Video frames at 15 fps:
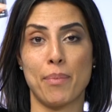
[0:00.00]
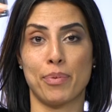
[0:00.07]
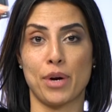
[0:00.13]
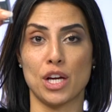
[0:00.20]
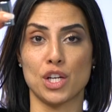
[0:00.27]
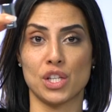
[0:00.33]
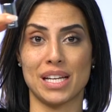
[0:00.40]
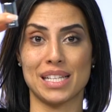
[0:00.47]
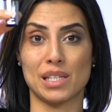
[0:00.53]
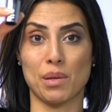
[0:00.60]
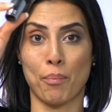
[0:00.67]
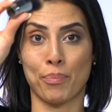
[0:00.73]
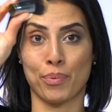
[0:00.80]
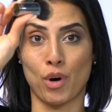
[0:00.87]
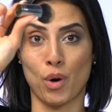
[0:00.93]
brush that's
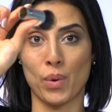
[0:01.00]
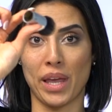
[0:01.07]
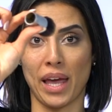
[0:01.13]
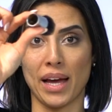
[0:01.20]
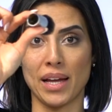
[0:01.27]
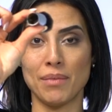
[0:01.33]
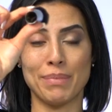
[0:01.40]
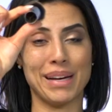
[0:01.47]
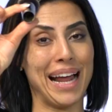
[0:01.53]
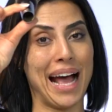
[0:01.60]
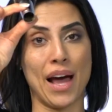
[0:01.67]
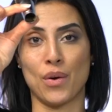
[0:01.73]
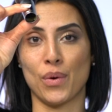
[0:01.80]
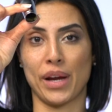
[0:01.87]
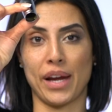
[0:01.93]
broken, but
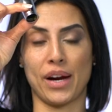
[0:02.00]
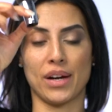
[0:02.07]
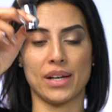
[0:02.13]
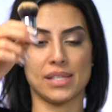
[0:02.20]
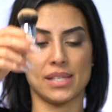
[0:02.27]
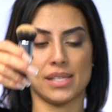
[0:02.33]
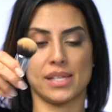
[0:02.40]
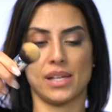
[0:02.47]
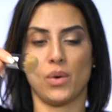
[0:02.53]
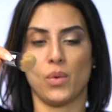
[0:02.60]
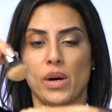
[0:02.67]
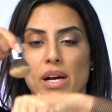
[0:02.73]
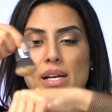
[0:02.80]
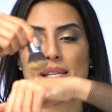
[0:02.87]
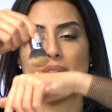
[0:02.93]
I don't care because it still
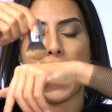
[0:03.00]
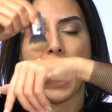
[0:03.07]
works.